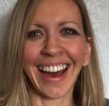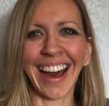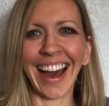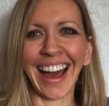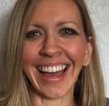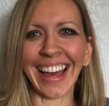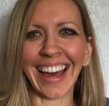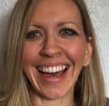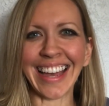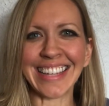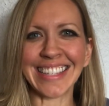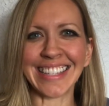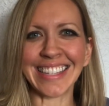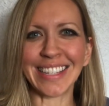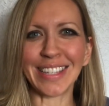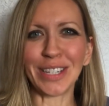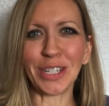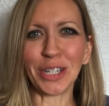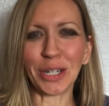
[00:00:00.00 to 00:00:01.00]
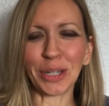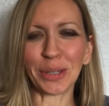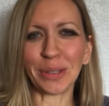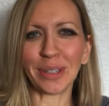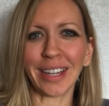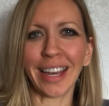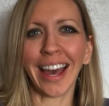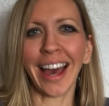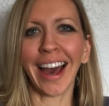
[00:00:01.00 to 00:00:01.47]
Hi guys, this is
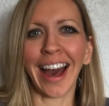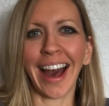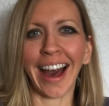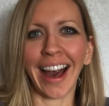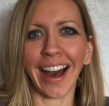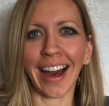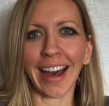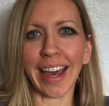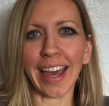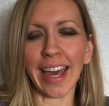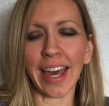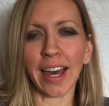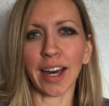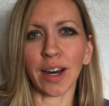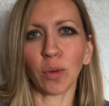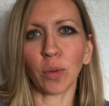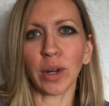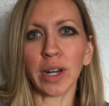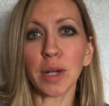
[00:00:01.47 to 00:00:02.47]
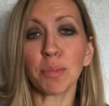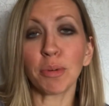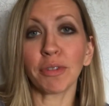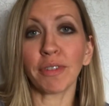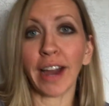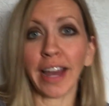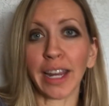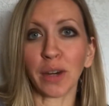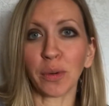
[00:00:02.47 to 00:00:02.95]
Jude. I wanted to
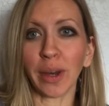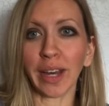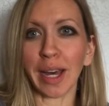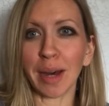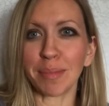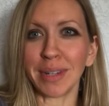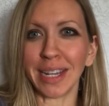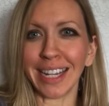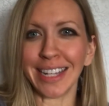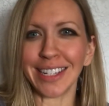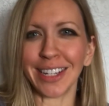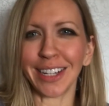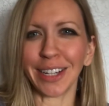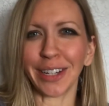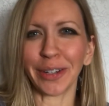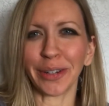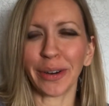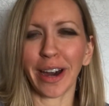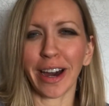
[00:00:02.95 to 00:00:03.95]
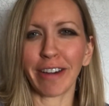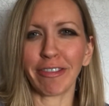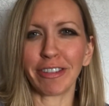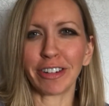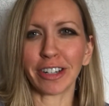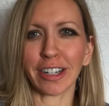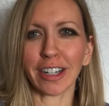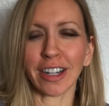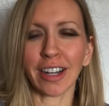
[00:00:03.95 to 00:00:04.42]
provide a quick update to you
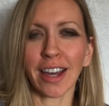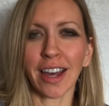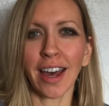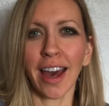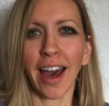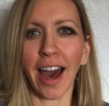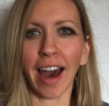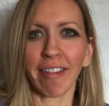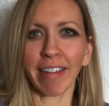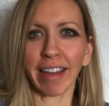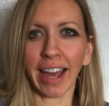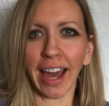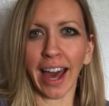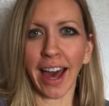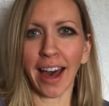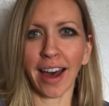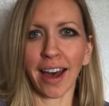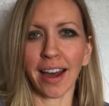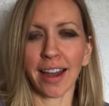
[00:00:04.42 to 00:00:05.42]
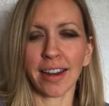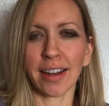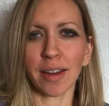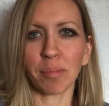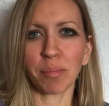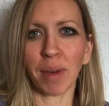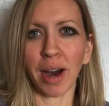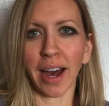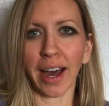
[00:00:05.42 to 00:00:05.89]
after having had
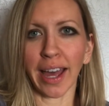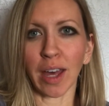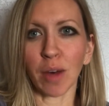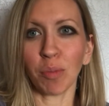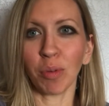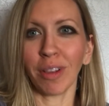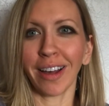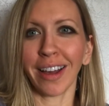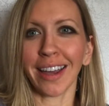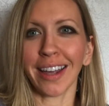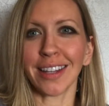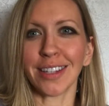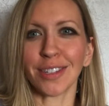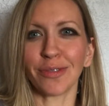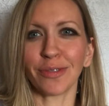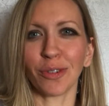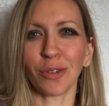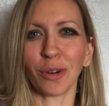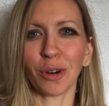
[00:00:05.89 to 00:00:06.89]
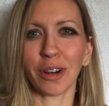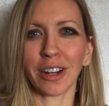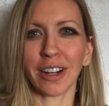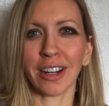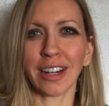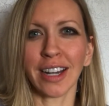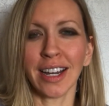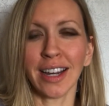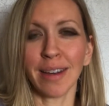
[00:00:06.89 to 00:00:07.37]
my appliance
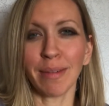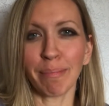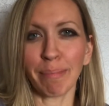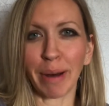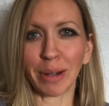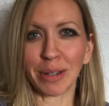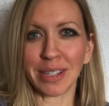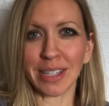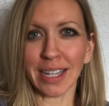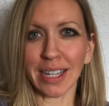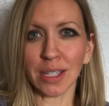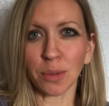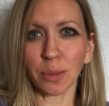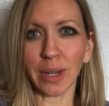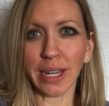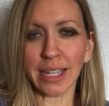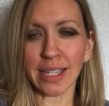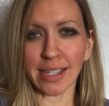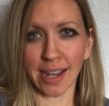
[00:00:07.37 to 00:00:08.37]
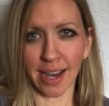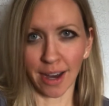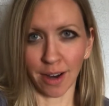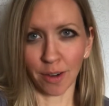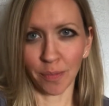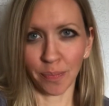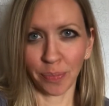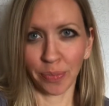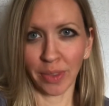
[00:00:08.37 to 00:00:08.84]
for about 6 weeks
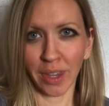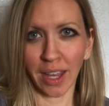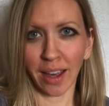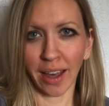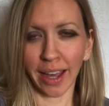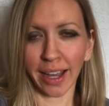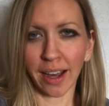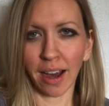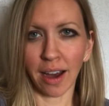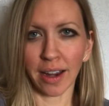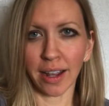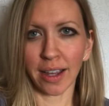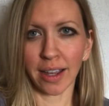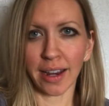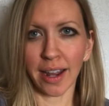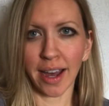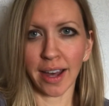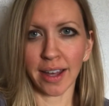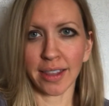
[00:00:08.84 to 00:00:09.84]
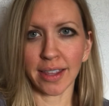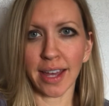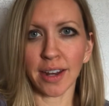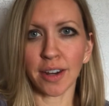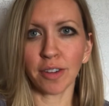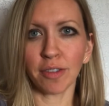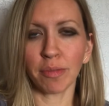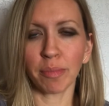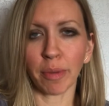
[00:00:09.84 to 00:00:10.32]
now. I got it at the
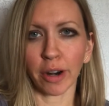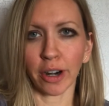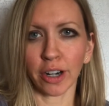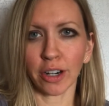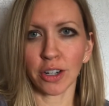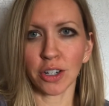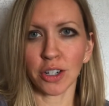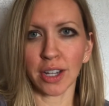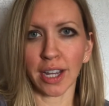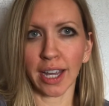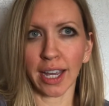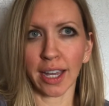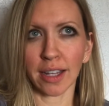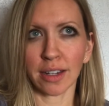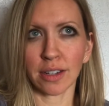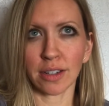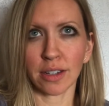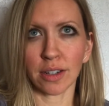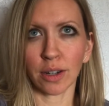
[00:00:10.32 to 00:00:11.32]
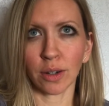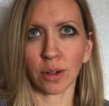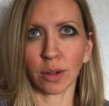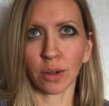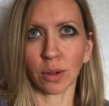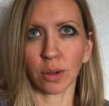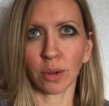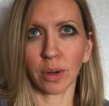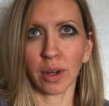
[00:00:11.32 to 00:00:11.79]
end of March, and
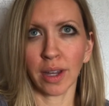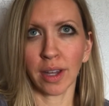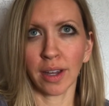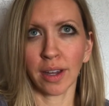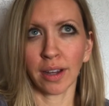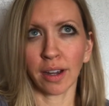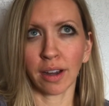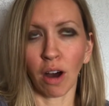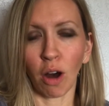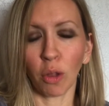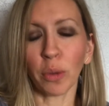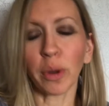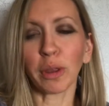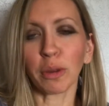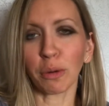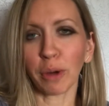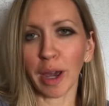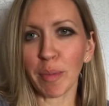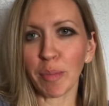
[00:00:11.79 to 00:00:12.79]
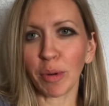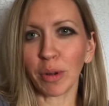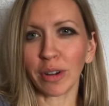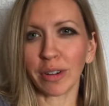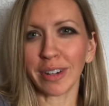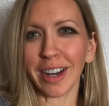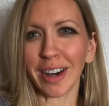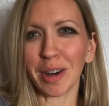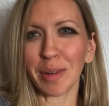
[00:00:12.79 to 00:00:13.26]
so all the way through
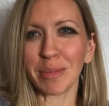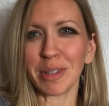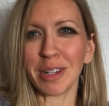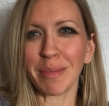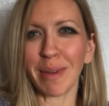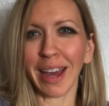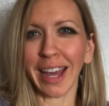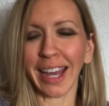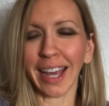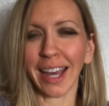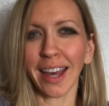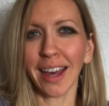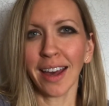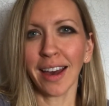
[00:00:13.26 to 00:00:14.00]
April, now I'm to May.